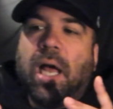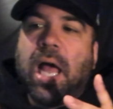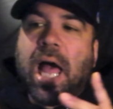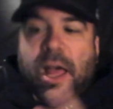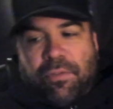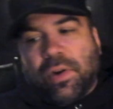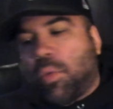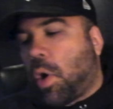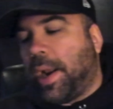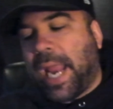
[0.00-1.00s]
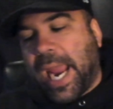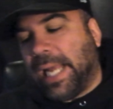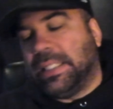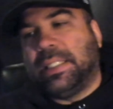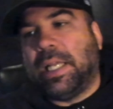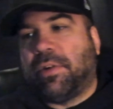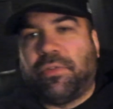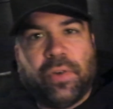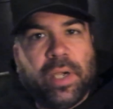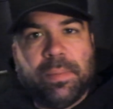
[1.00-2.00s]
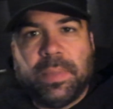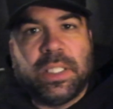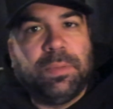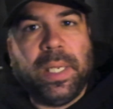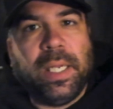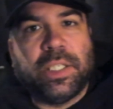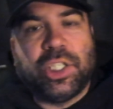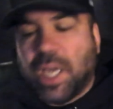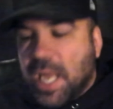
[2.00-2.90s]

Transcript: everyone has their freedom of speech.